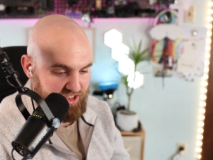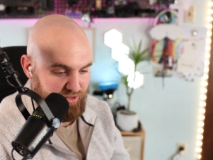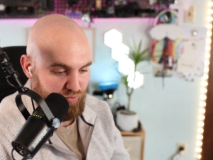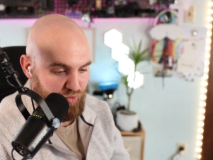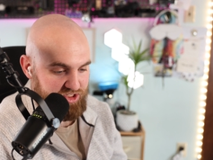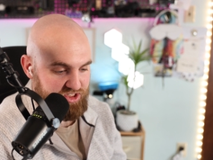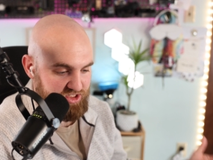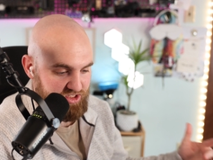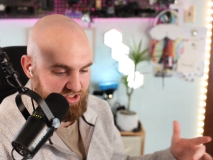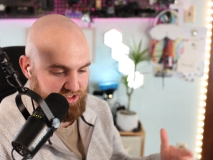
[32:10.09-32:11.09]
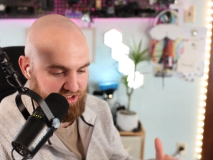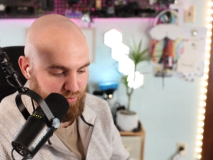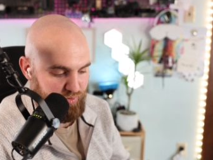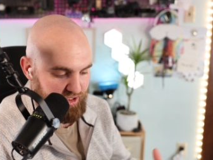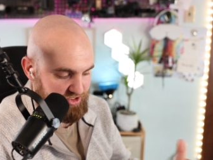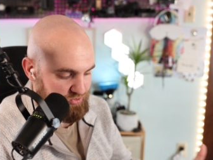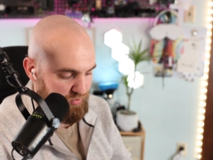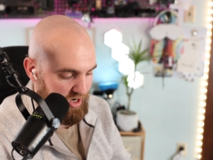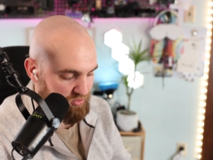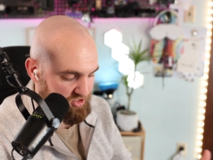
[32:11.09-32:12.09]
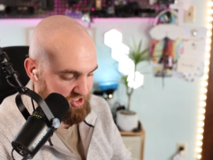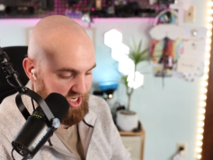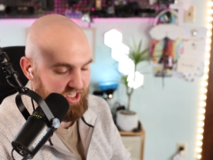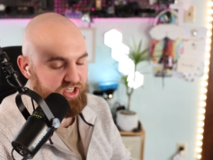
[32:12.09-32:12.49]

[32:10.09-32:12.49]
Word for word: and what's the best route to take.